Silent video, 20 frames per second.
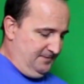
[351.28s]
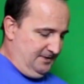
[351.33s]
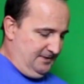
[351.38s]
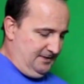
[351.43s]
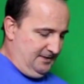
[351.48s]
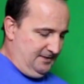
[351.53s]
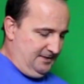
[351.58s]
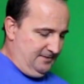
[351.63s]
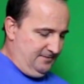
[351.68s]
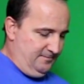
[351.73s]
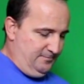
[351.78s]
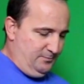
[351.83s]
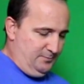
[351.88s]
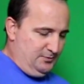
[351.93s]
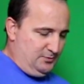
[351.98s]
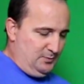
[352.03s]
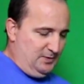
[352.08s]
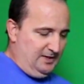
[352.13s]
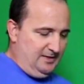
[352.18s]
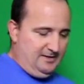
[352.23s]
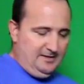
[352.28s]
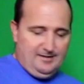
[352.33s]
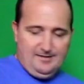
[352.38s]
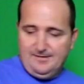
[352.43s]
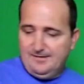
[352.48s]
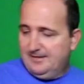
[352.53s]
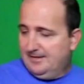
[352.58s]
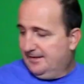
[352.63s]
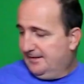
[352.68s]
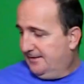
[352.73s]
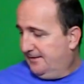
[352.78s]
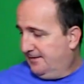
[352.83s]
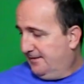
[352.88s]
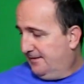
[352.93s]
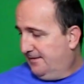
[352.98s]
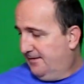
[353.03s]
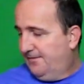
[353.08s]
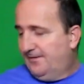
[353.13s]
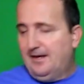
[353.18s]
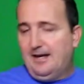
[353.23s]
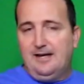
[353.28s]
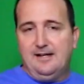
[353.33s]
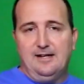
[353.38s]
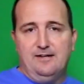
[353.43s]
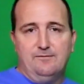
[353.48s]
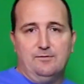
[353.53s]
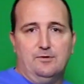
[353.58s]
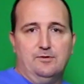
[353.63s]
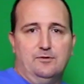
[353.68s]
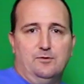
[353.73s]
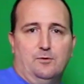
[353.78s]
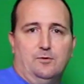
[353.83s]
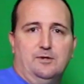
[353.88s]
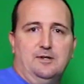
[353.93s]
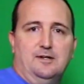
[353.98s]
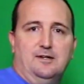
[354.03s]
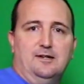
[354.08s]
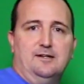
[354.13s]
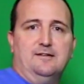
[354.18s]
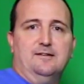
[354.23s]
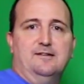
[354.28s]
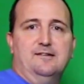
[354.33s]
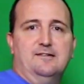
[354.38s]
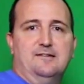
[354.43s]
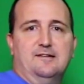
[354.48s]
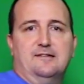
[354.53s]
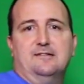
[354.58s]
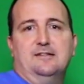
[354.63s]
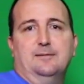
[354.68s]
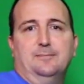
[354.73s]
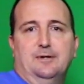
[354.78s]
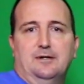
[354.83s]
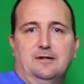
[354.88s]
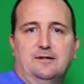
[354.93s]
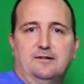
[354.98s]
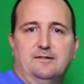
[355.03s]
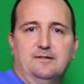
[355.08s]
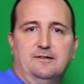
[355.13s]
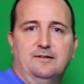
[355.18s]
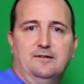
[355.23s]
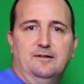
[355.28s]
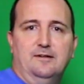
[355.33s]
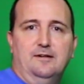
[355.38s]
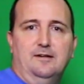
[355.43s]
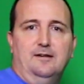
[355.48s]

And between this and that, I've earned already like sixty bucks.